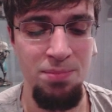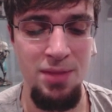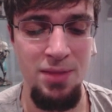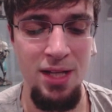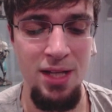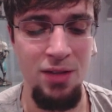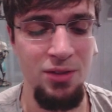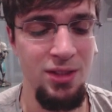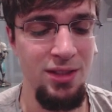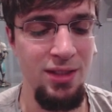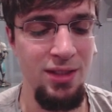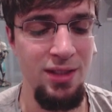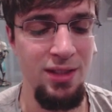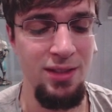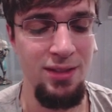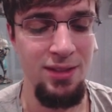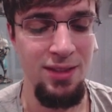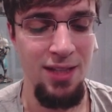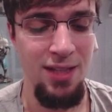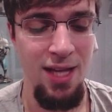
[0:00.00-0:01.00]
Dale,
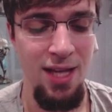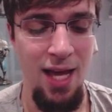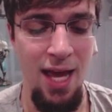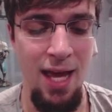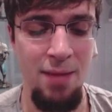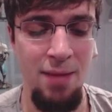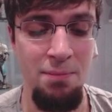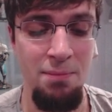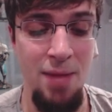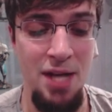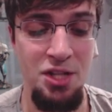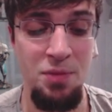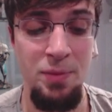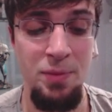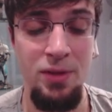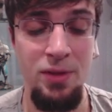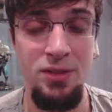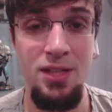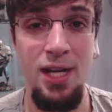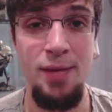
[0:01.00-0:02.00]
Sids, and Magic
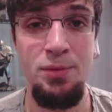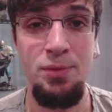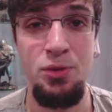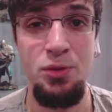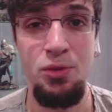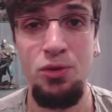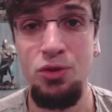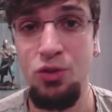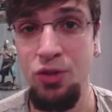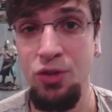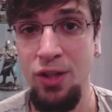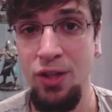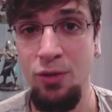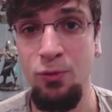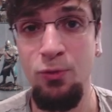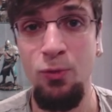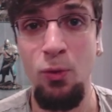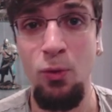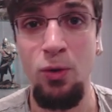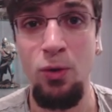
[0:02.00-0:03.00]
Mirror times 2, so you get
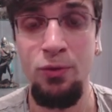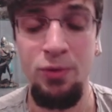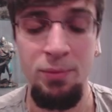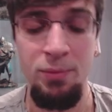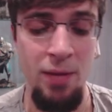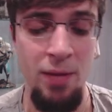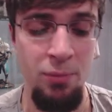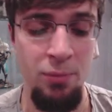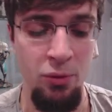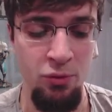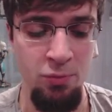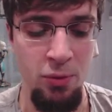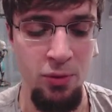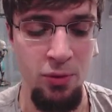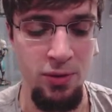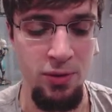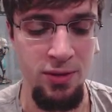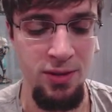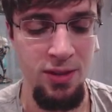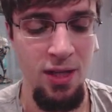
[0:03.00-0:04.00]
4 if you buy both
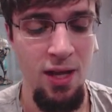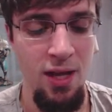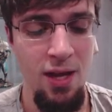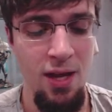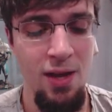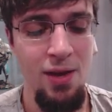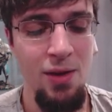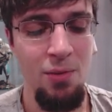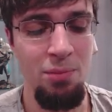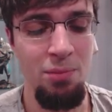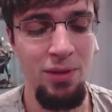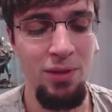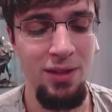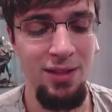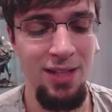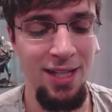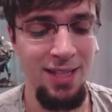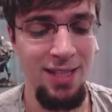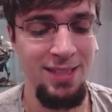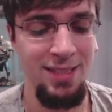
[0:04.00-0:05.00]
boards. But
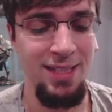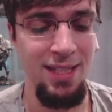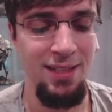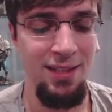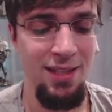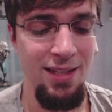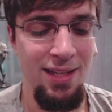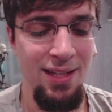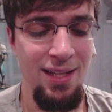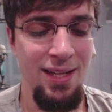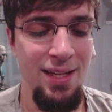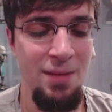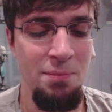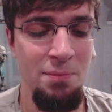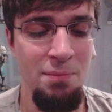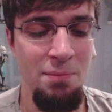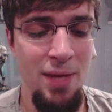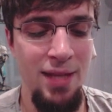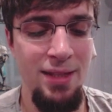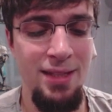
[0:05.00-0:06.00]
like I said,
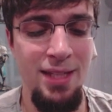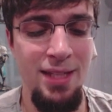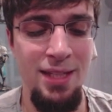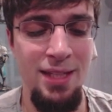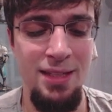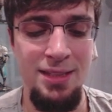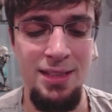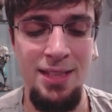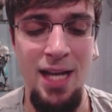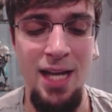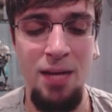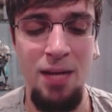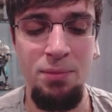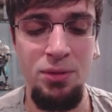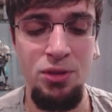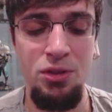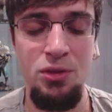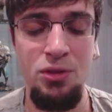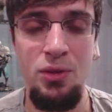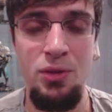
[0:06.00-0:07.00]
main thing is attack
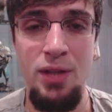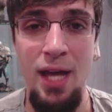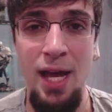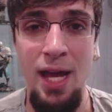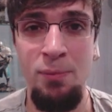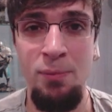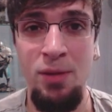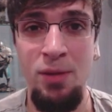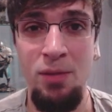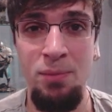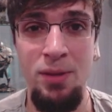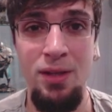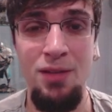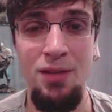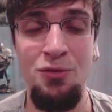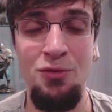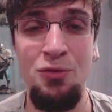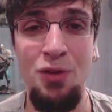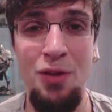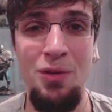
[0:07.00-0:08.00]
boost 2 and
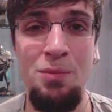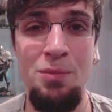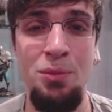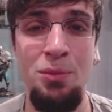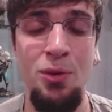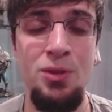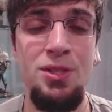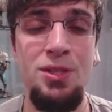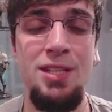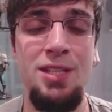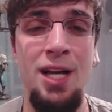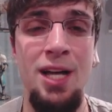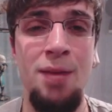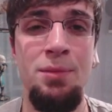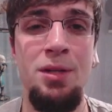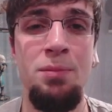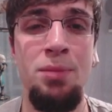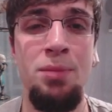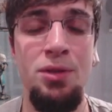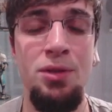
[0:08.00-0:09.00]
APP, very important. I'm
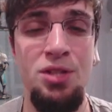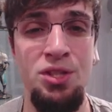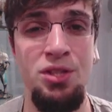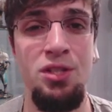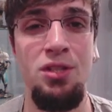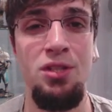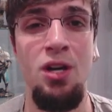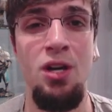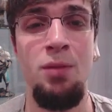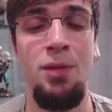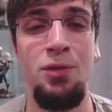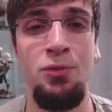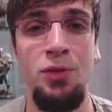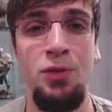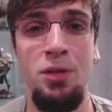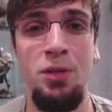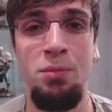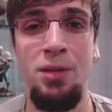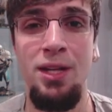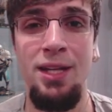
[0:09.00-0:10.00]
going to purchase this on my
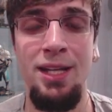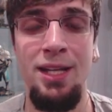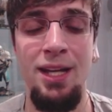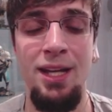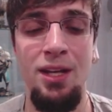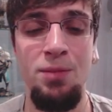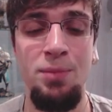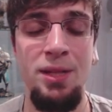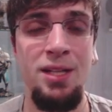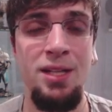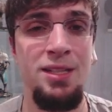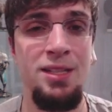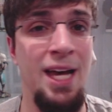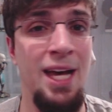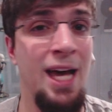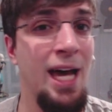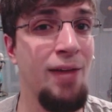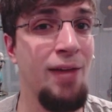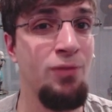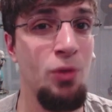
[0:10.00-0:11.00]
free-to-play account because I
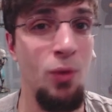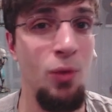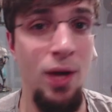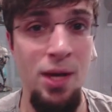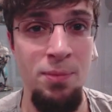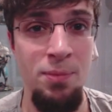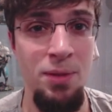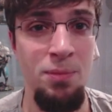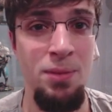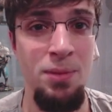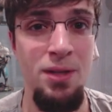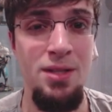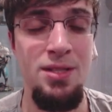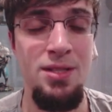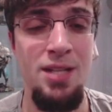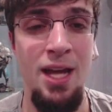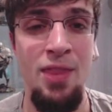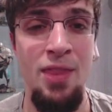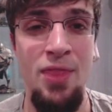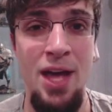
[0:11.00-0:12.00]
have no
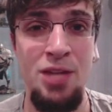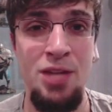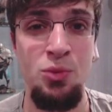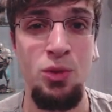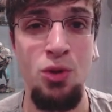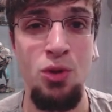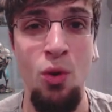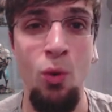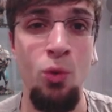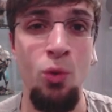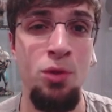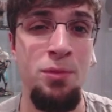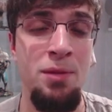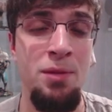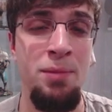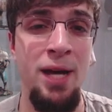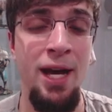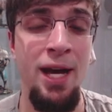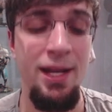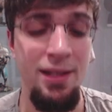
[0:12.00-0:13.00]
APPs, and that's what's holding me
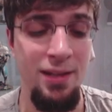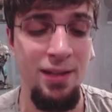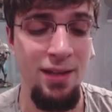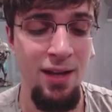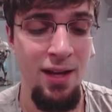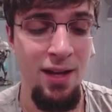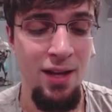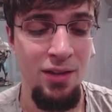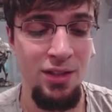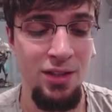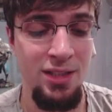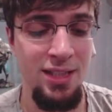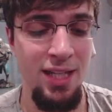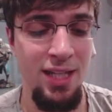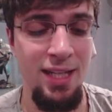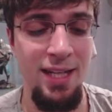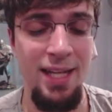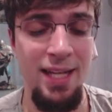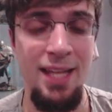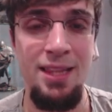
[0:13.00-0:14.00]
back. The
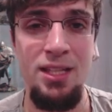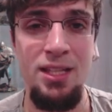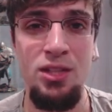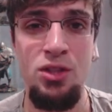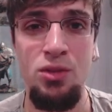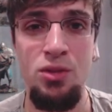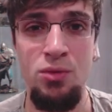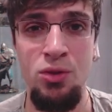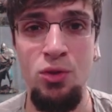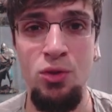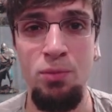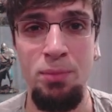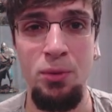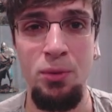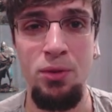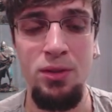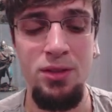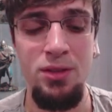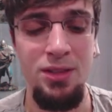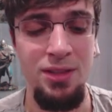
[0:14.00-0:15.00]
second I get these two
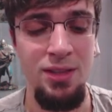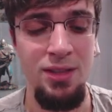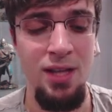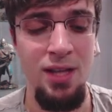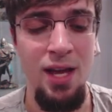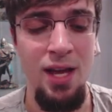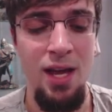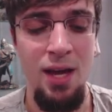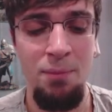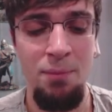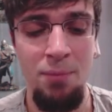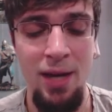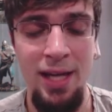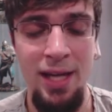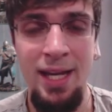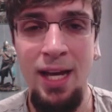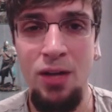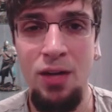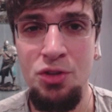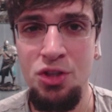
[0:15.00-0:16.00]
boards, my
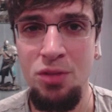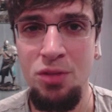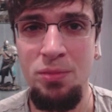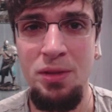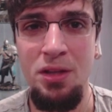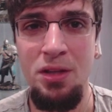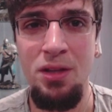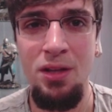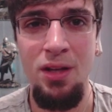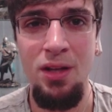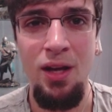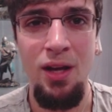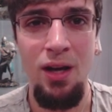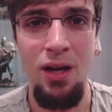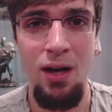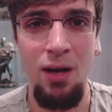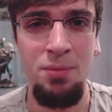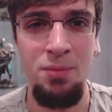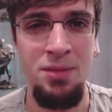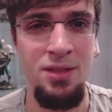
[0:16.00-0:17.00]
count should be
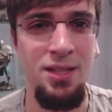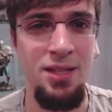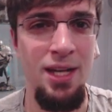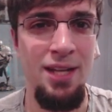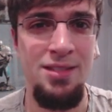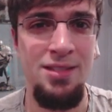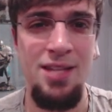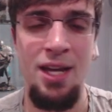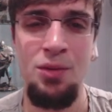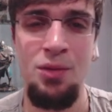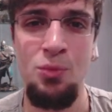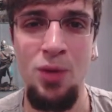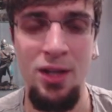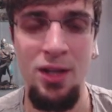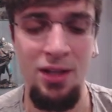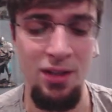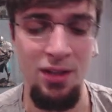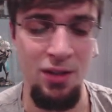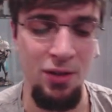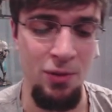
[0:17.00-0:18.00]
up to date and
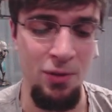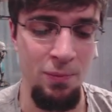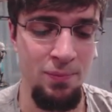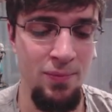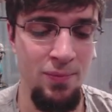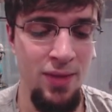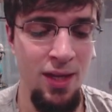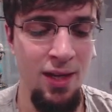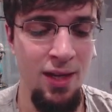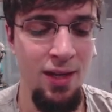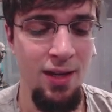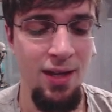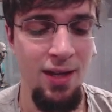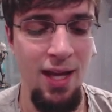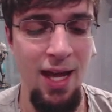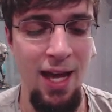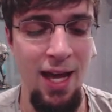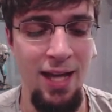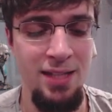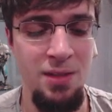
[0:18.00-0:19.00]
ready to go.
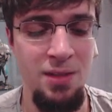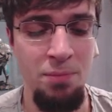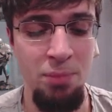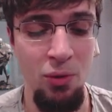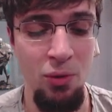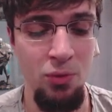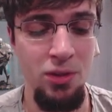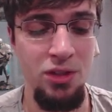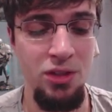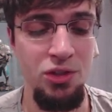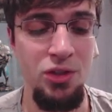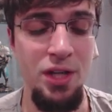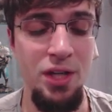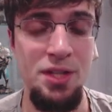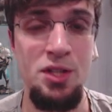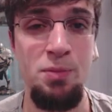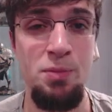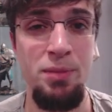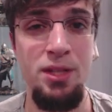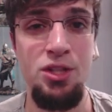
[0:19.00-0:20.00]
As a bonus, you
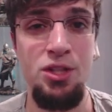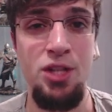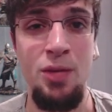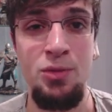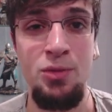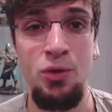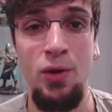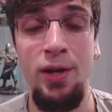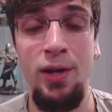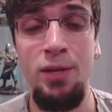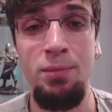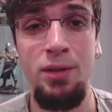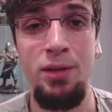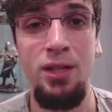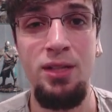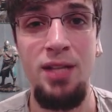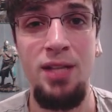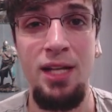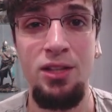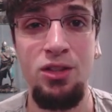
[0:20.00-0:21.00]
get a speed gem, so
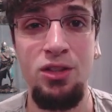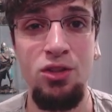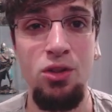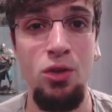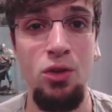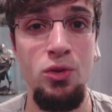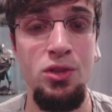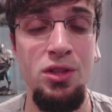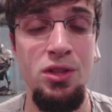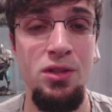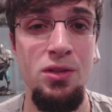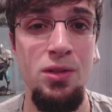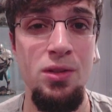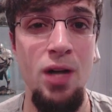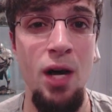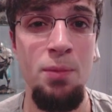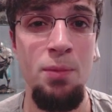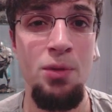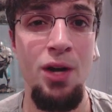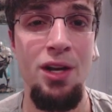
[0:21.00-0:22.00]
anybody that's close to
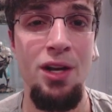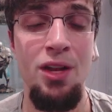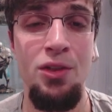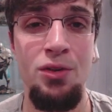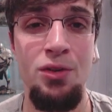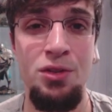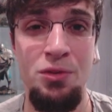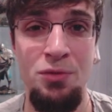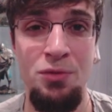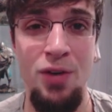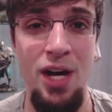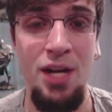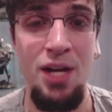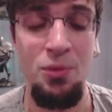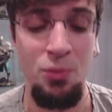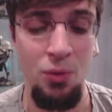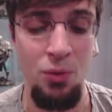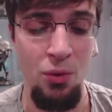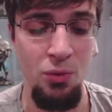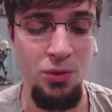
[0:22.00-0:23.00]
upgrading their
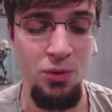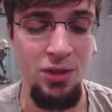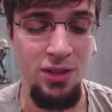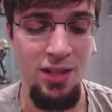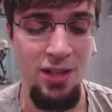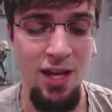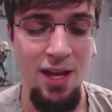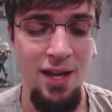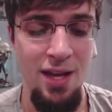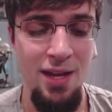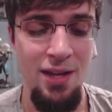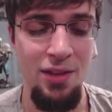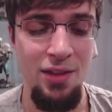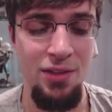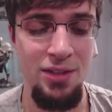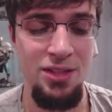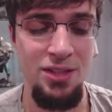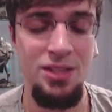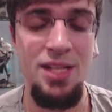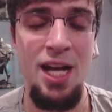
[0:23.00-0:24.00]
Divine Rose,
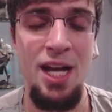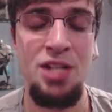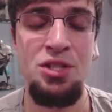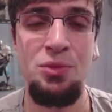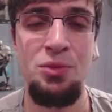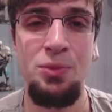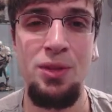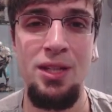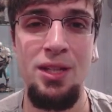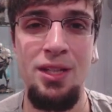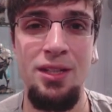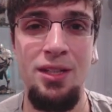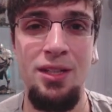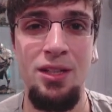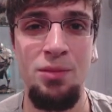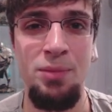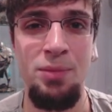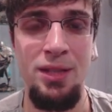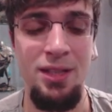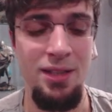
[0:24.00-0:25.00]
this is actually really
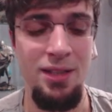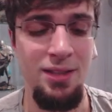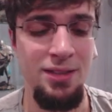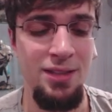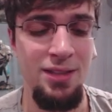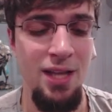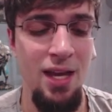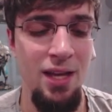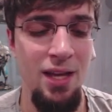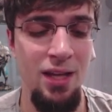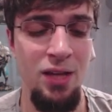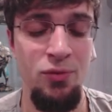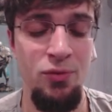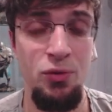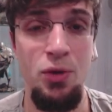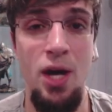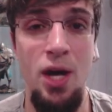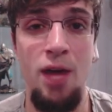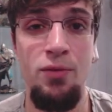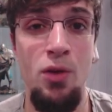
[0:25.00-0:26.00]
good because
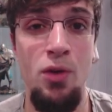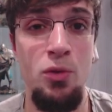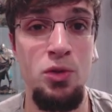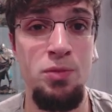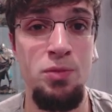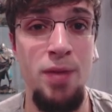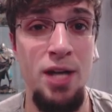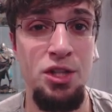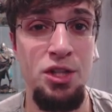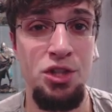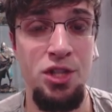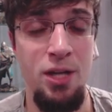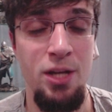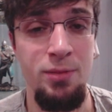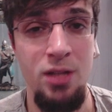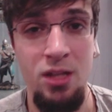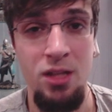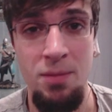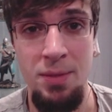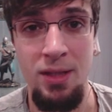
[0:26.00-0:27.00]
if you have all those magic
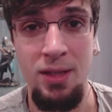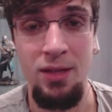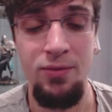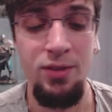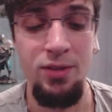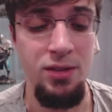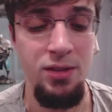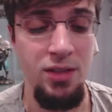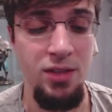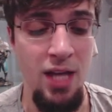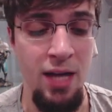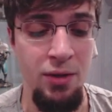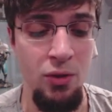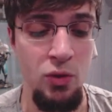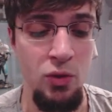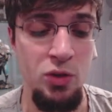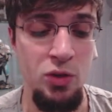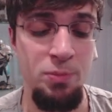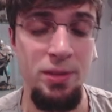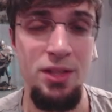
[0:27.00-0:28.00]
gems that they've been giving us and
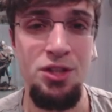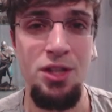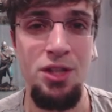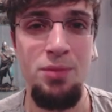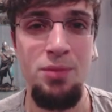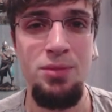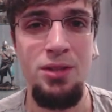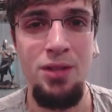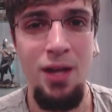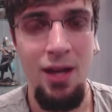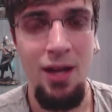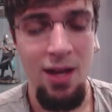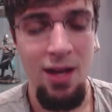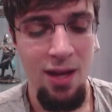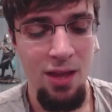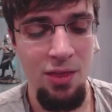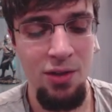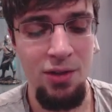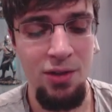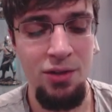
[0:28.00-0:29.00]
no speed gems,
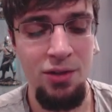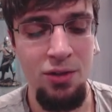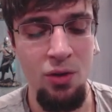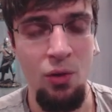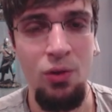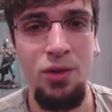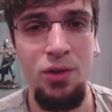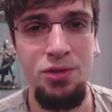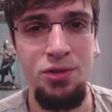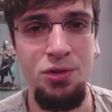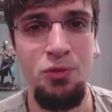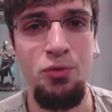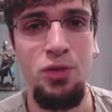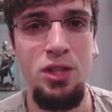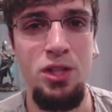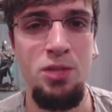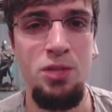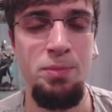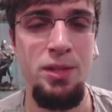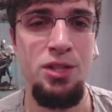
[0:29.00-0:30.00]
there you go. There's your
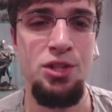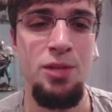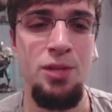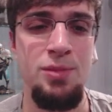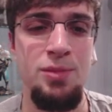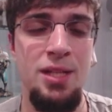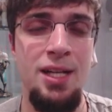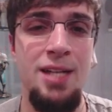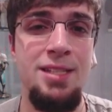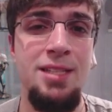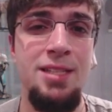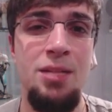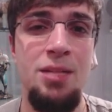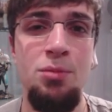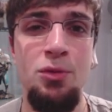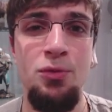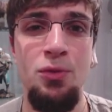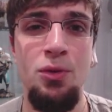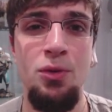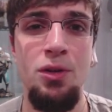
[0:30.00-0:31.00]
free speed gems. Like I
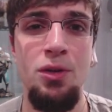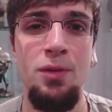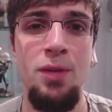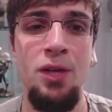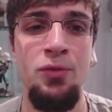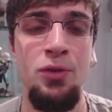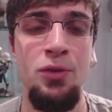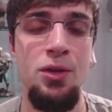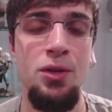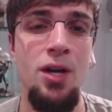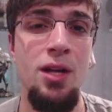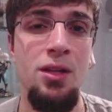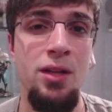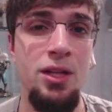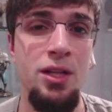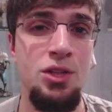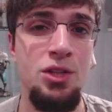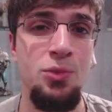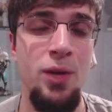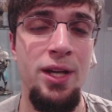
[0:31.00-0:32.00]
said before, if you're not
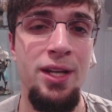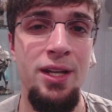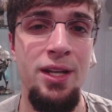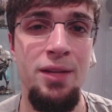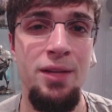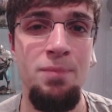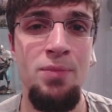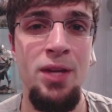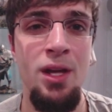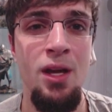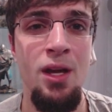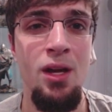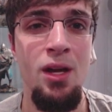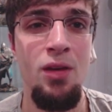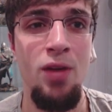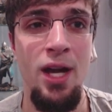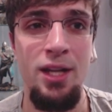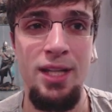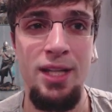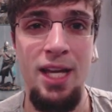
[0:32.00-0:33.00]
Lux ranking
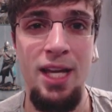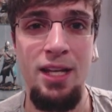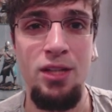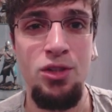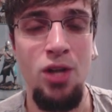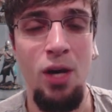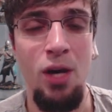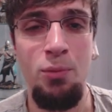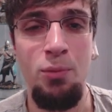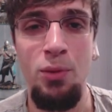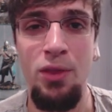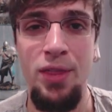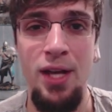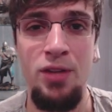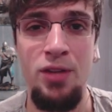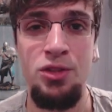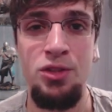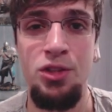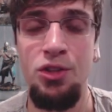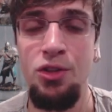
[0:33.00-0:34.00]
and getting top
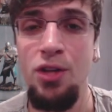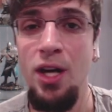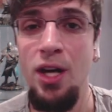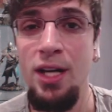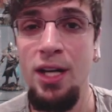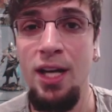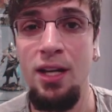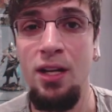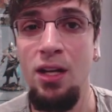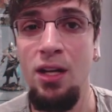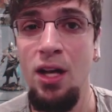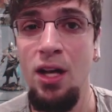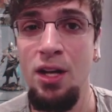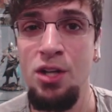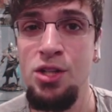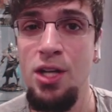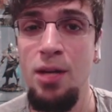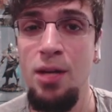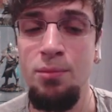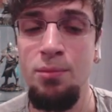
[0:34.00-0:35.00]
1000, you're not getting a lot
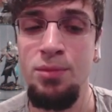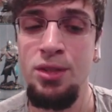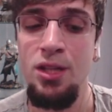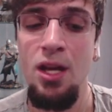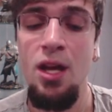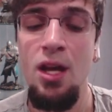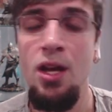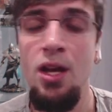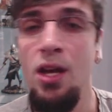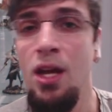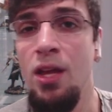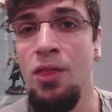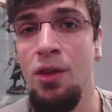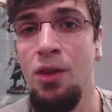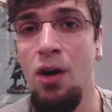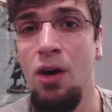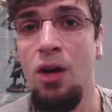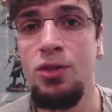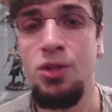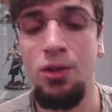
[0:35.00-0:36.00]
of gems.
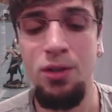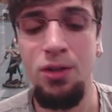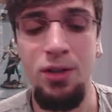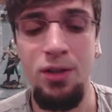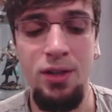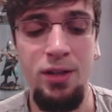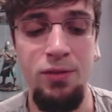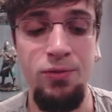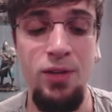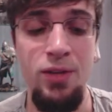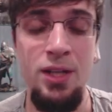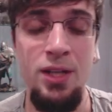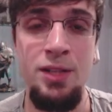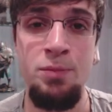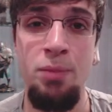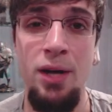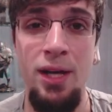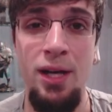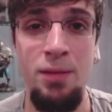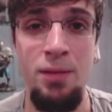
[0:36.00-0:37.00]
The alternative
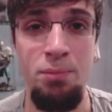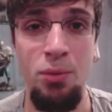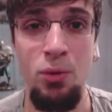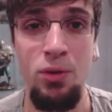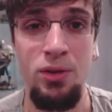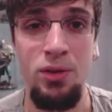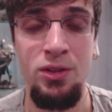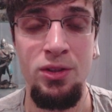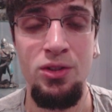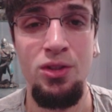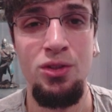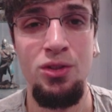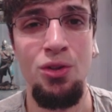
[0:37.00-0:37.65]
is buying boards.